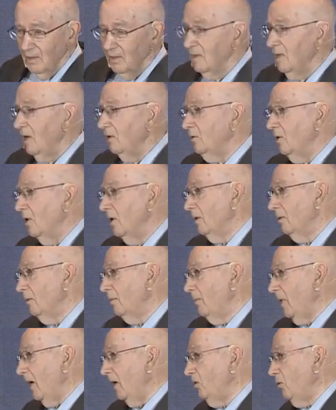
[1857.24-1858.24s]
Now,
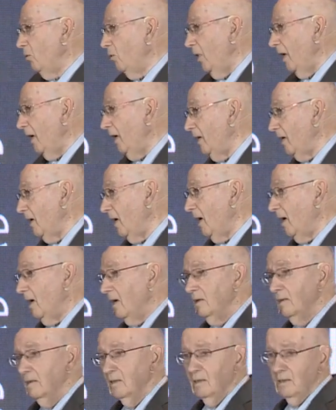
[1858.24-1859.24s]
by the way,
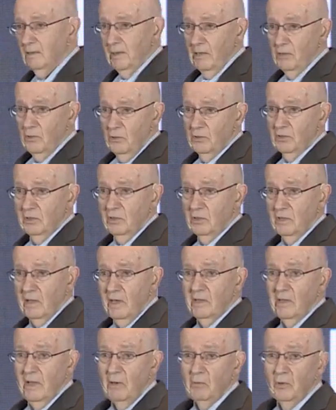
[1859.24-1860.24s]
they used to
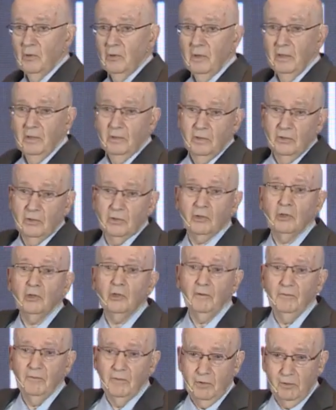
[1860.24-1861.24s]
say they were in the
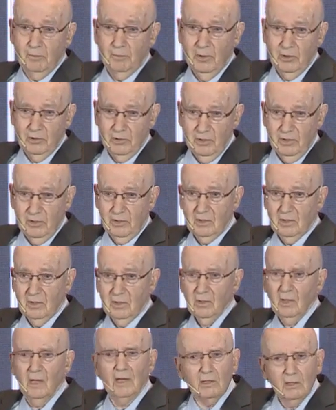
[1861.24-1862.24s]
service business.
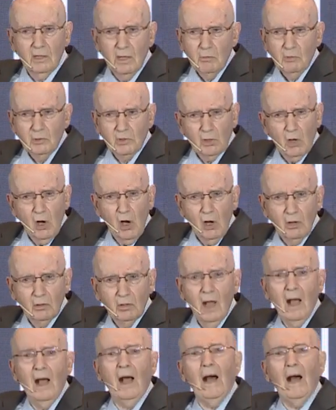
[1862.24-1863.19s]
It was called